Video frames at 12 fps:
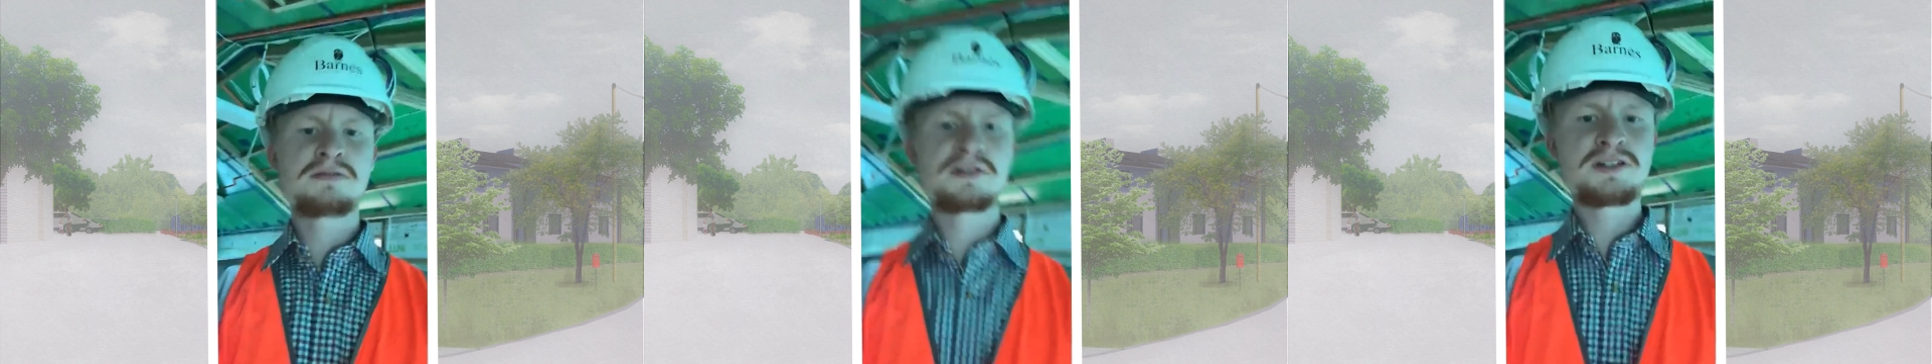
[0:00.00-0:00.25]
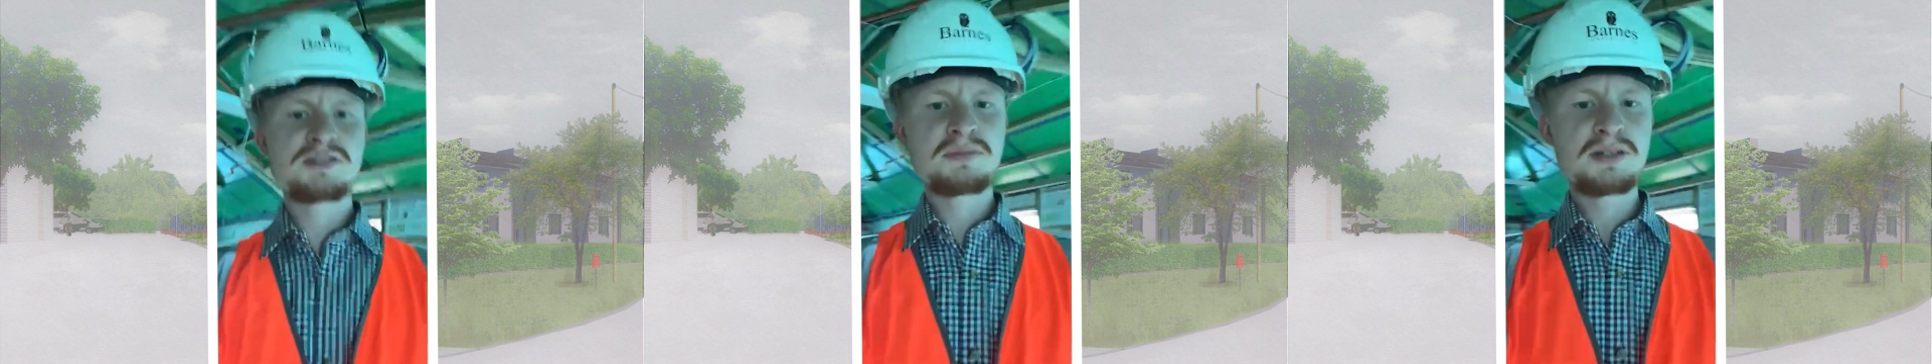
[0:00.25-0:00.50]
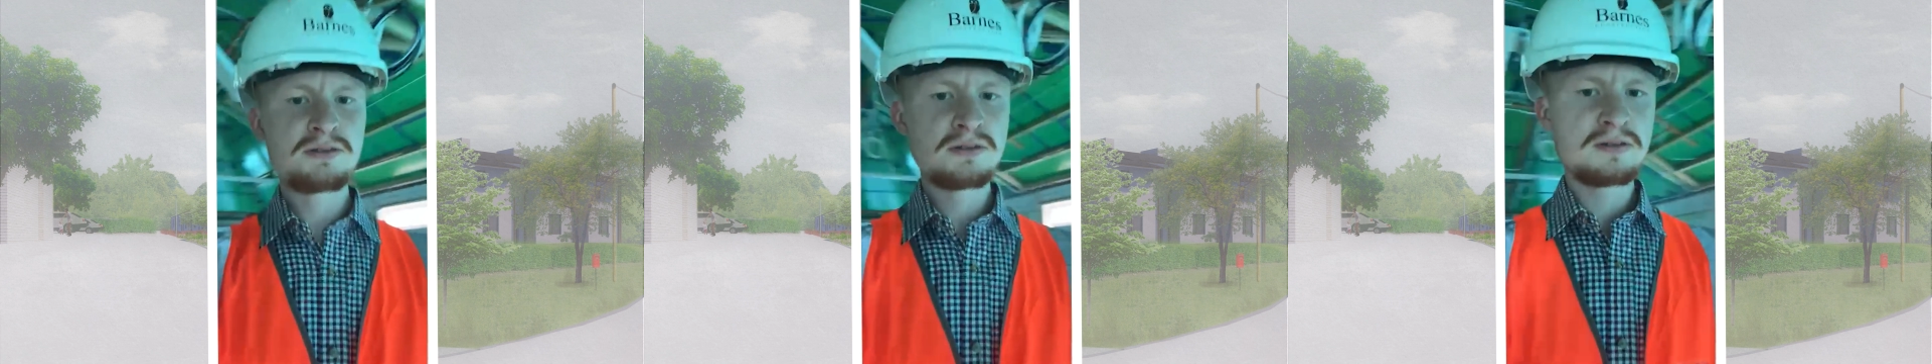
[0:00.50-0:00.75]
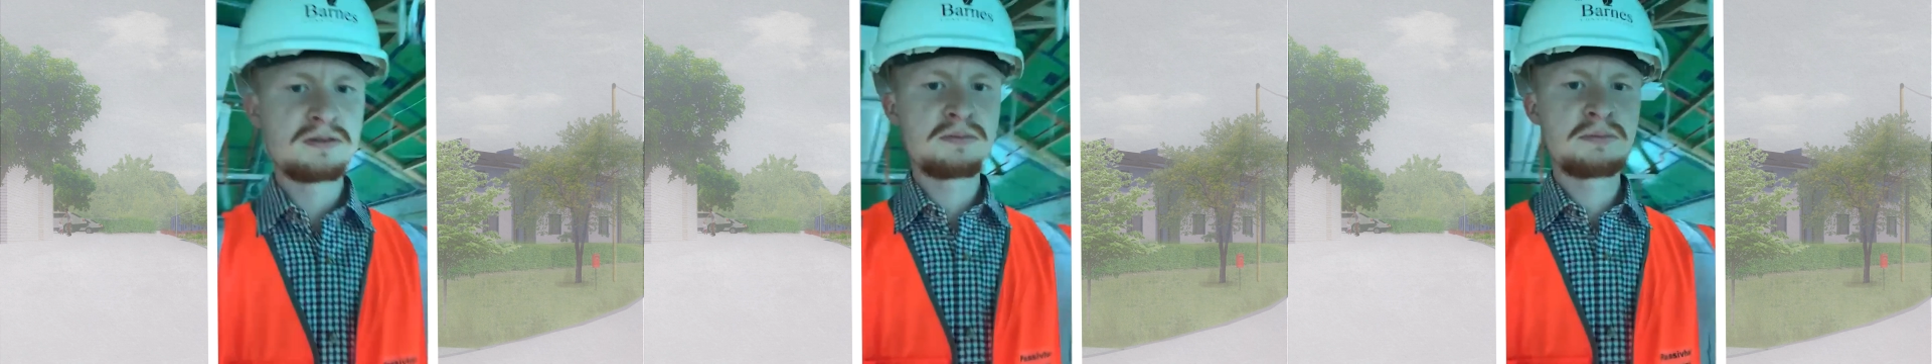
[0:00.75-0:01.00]
300mm
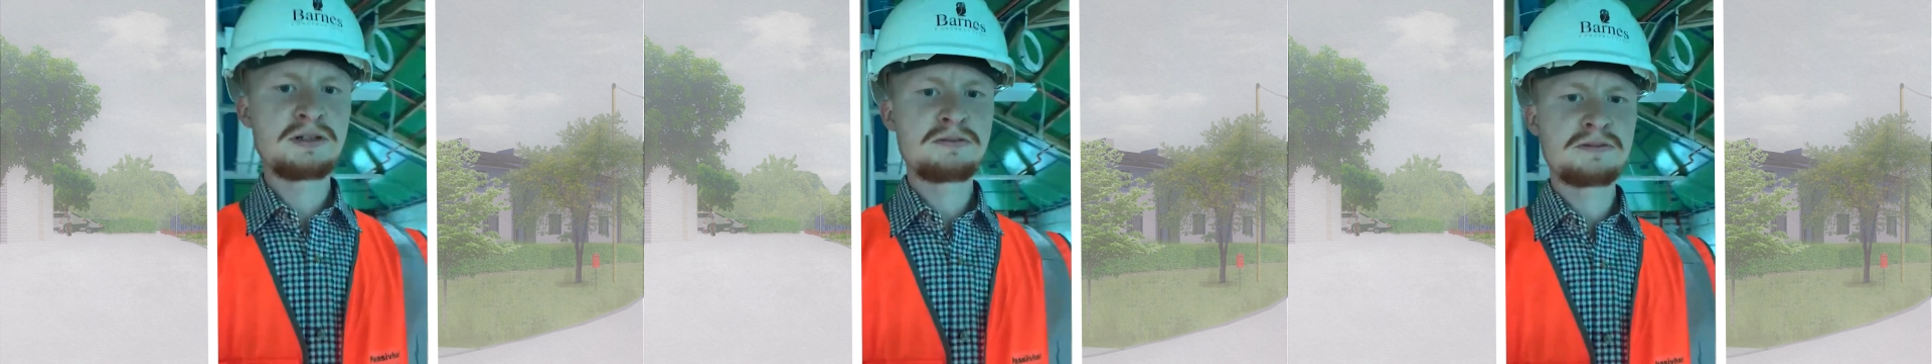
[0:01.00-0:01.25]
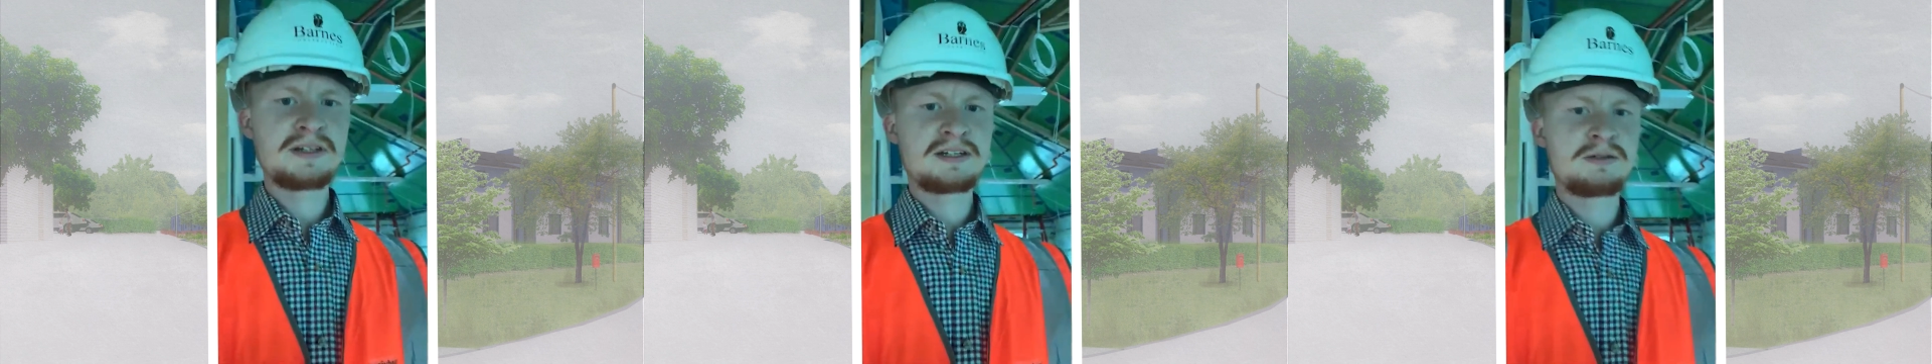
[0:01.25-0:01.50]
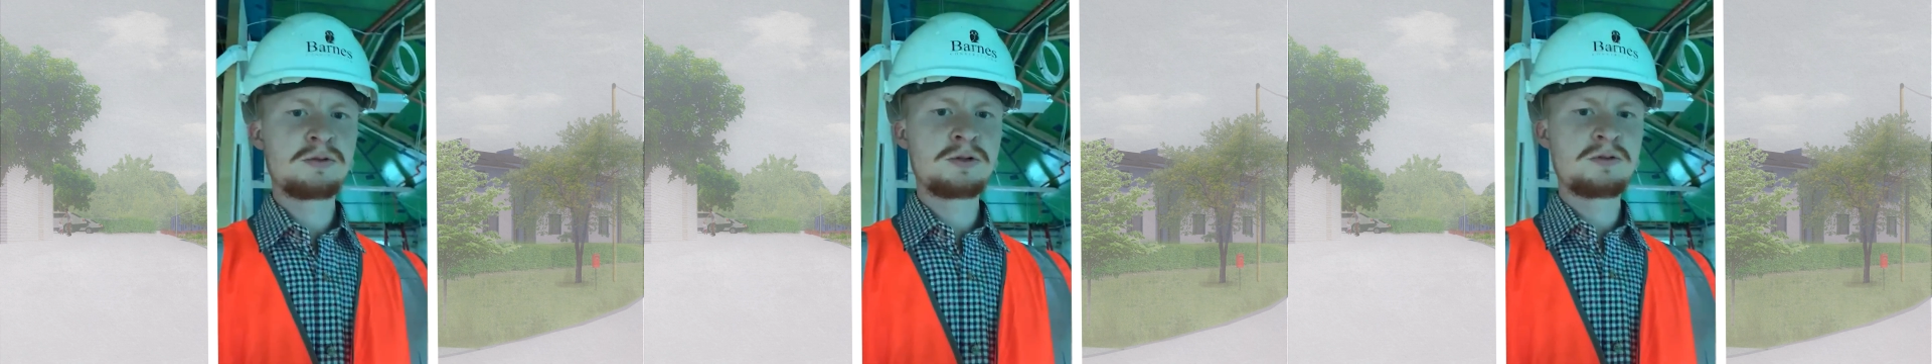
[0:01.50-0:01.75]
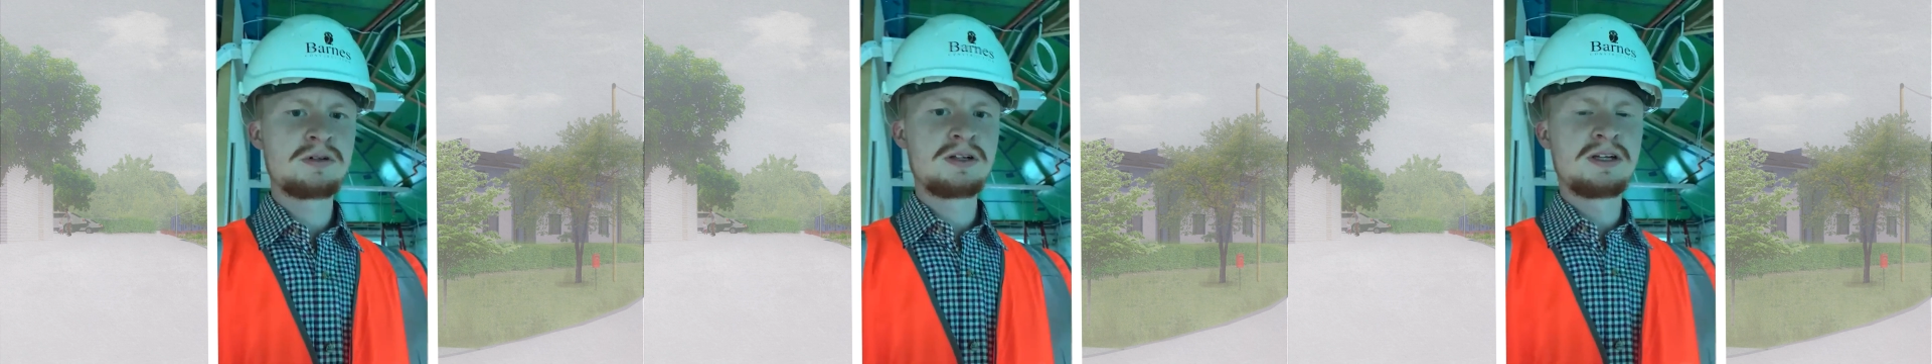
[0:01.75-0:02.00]
thick
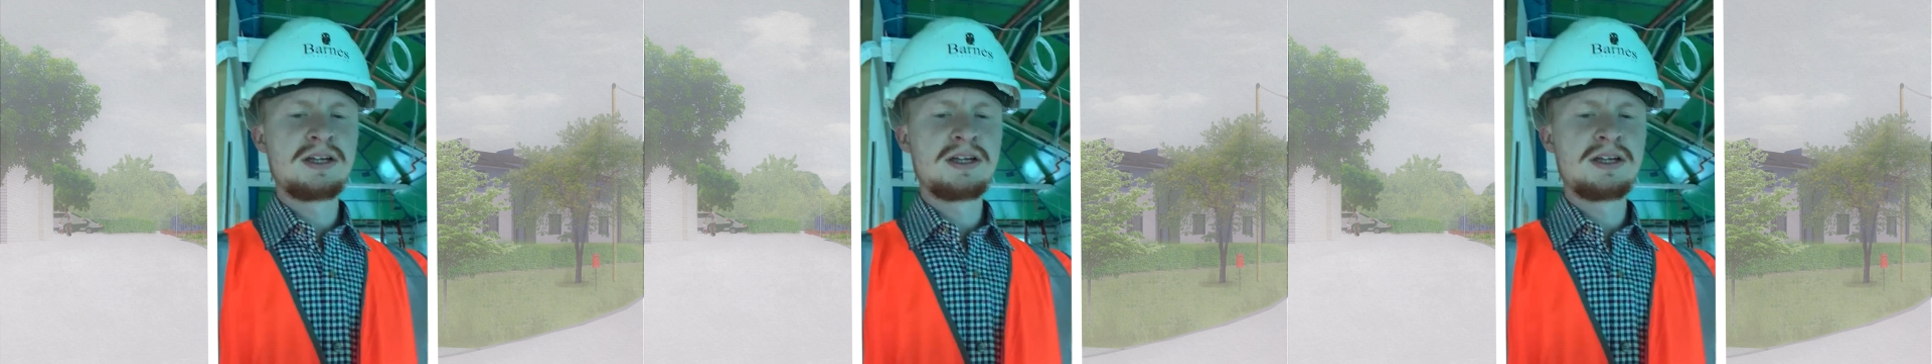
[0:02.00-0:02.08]
wall